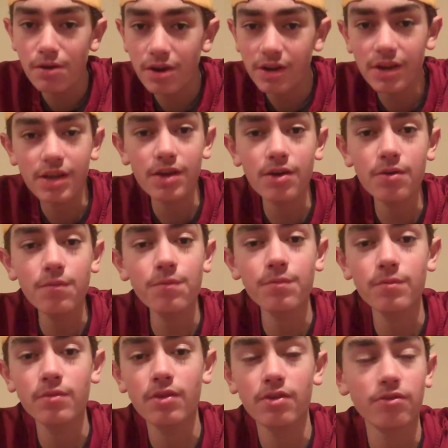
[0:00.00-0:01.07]
right now
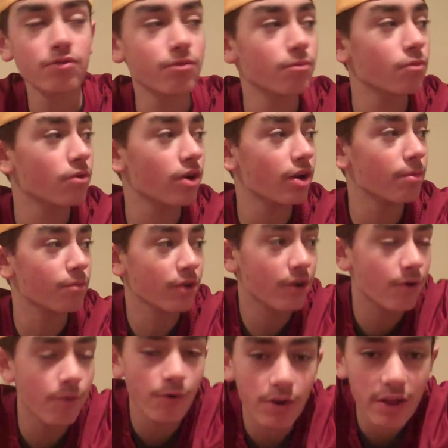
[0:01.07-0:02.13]
from when I'm
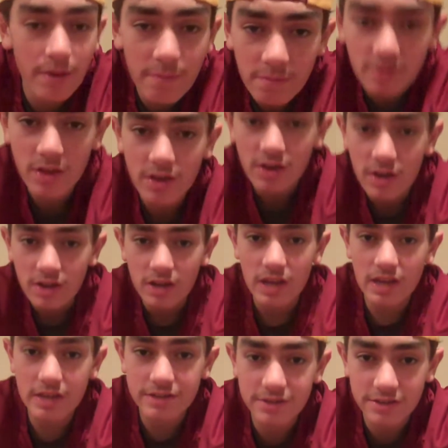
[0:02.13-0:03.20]
recording,
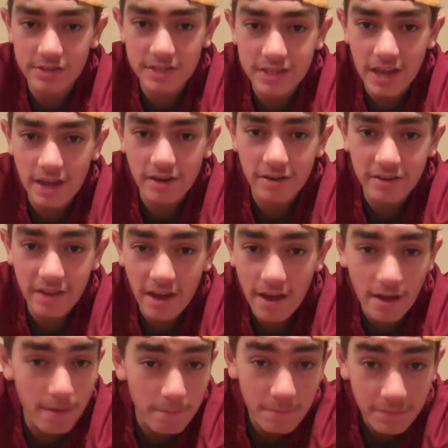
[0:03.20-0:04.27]
Eastern Standard
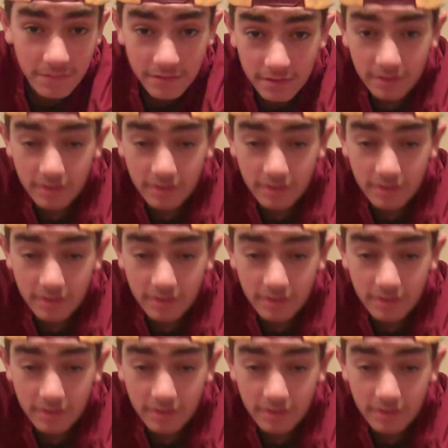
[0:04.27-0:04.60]
Time.